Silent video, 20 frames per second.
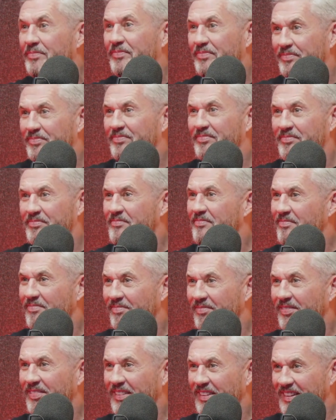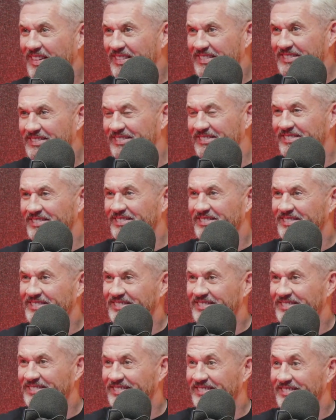Did you hear the part where he
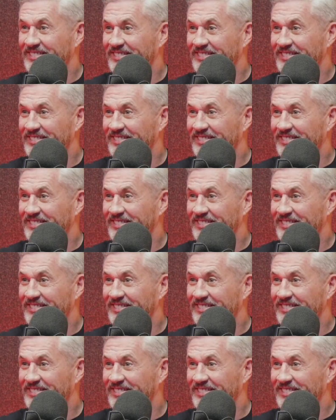sold his